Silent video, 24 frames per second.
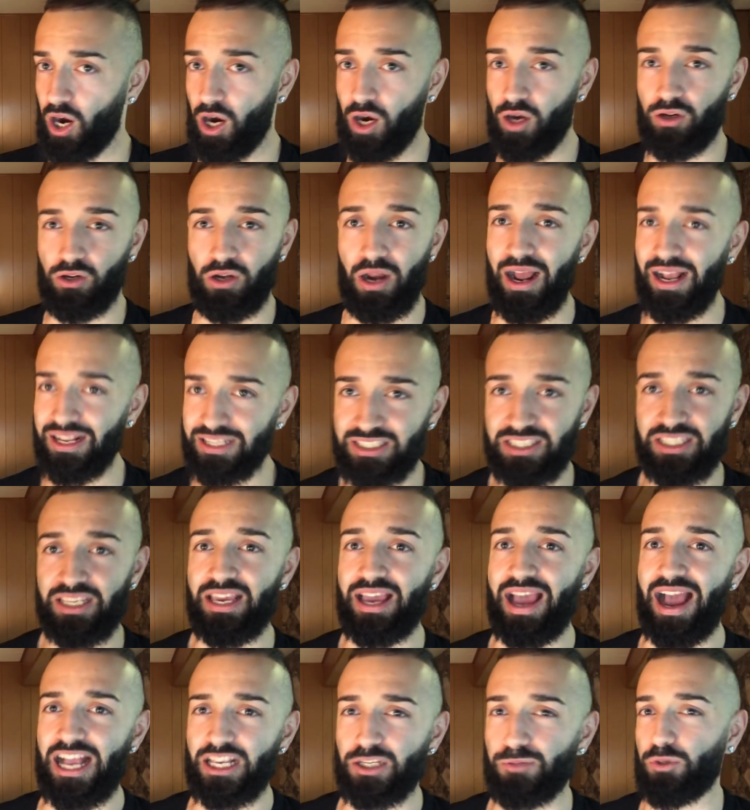are not
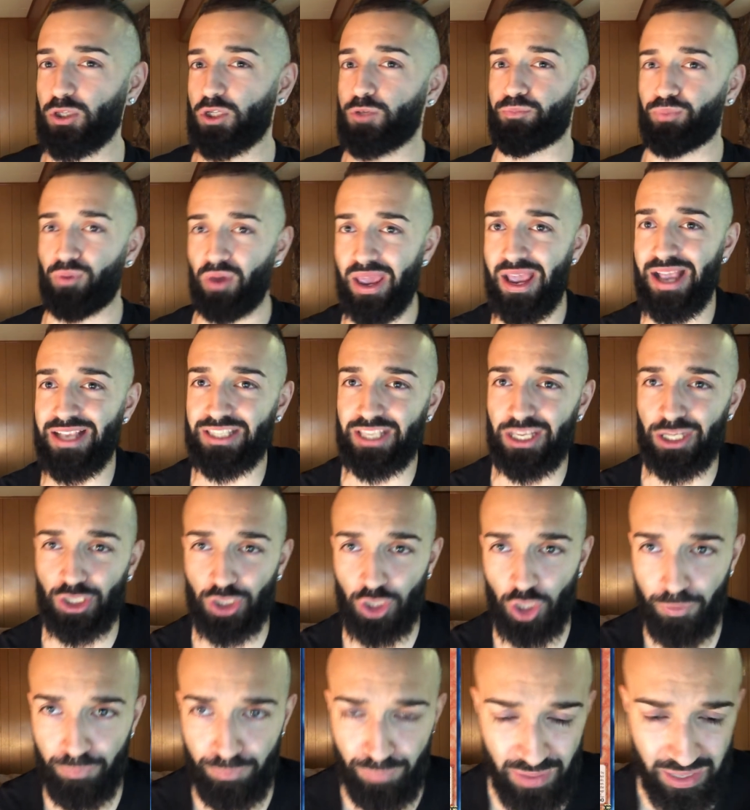seeing as much play as they
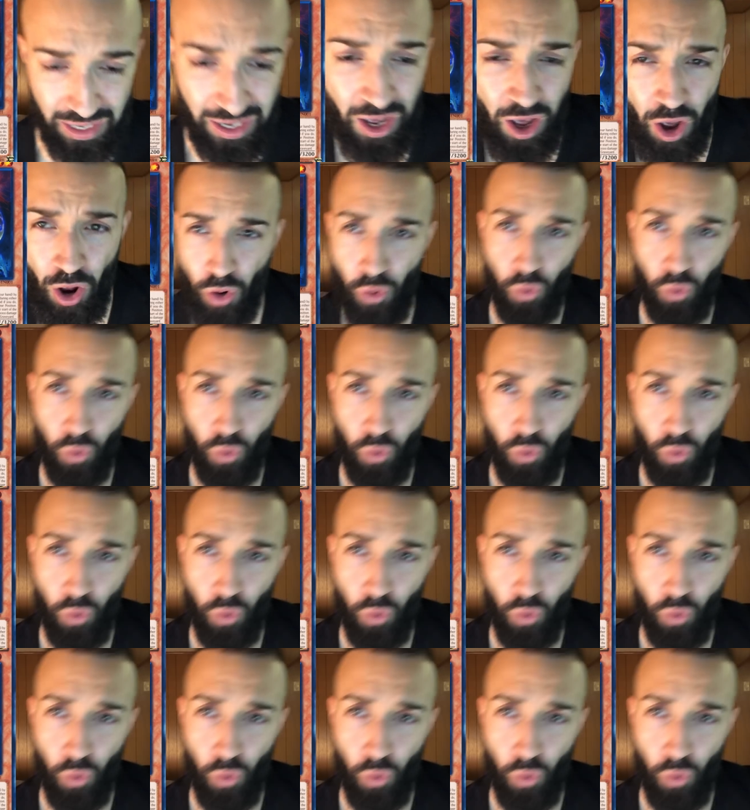should be.